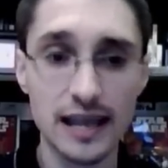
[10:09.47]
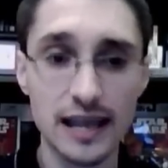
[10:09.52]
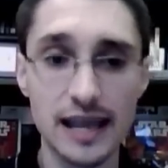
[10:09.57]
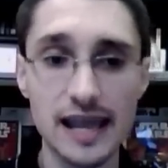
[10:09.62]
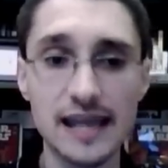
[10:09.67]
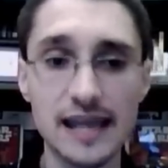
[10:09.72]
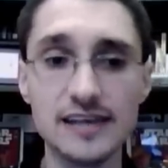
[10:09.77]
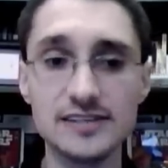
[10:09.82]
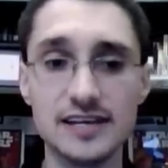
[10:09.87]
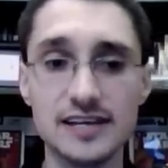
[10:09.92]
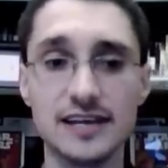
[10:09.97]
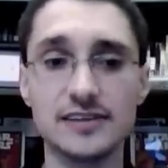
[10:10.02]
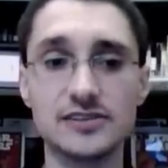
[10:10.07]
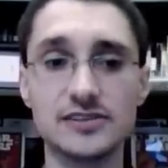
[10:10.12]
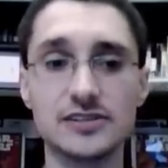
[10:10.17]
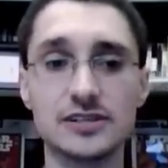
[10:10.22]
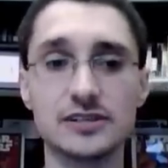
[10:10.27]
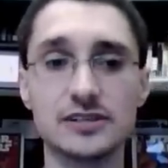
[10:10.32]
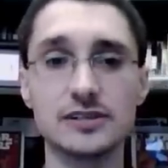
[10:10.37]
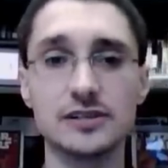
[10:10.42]
is
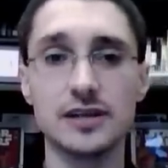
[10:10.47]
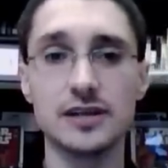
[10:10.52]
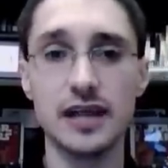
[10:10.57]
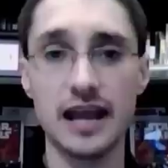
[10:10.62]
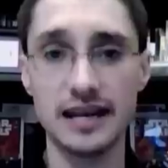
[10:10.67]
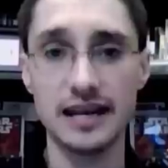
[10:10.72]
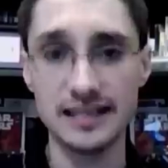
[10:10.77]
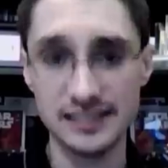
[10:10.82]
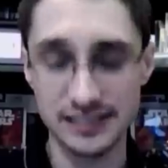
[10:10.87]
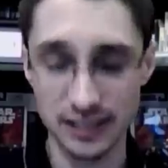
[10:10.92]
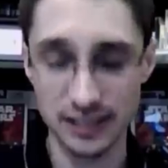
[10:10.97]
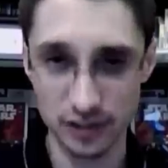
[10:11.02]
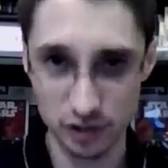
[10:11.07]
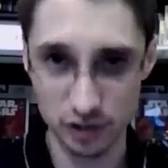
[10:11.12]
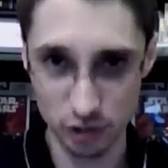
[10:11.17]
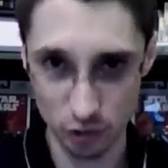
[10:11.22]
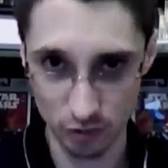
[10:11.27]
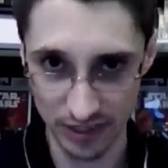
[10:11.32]
it an essential